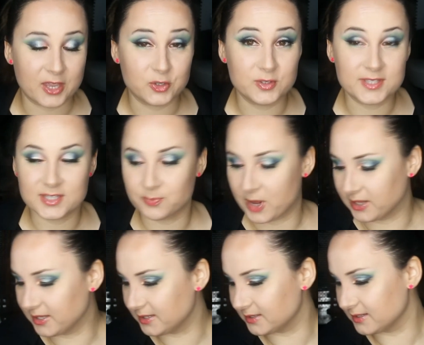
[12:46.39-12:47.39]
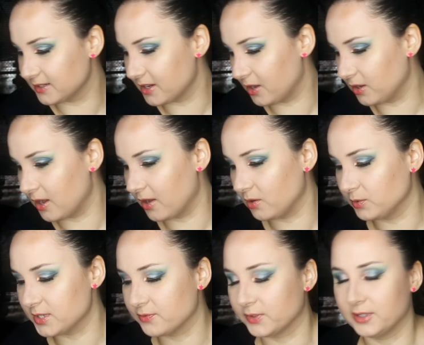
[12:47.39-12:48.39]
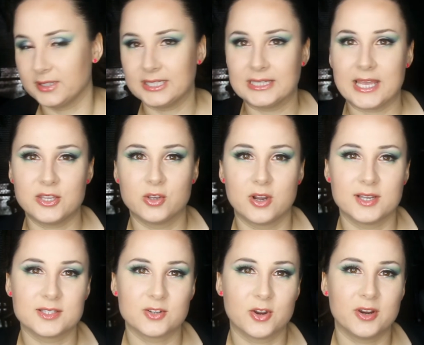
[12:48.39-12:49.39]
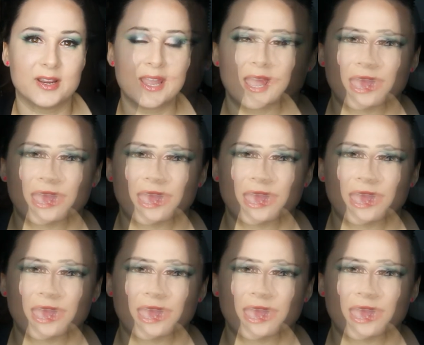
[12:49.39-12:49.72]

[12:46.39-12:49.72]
use this palette, I'll definitely let you guys know.